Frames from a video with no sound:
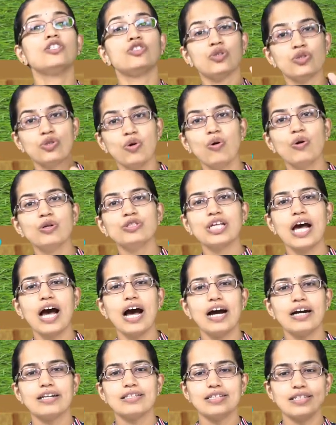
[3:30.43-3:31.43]
So those
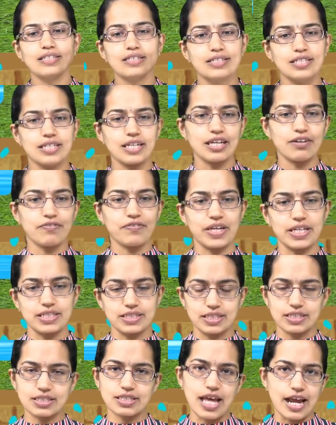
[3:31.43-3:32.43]
are the three
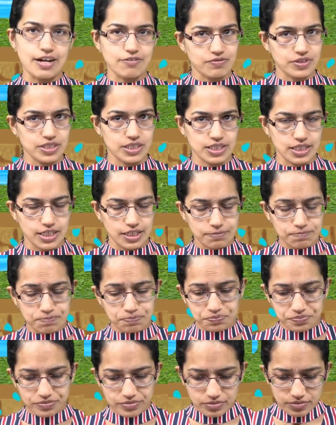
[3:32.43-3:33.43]
phases that we see.
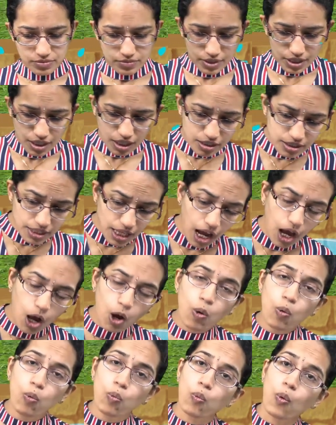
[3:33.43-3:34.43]

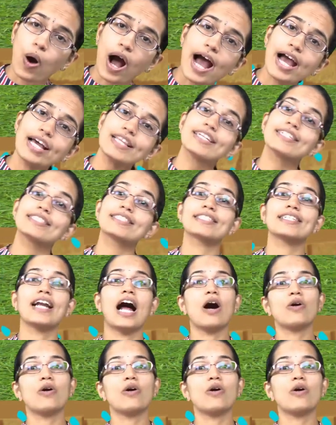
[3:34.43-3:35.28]
Now, why this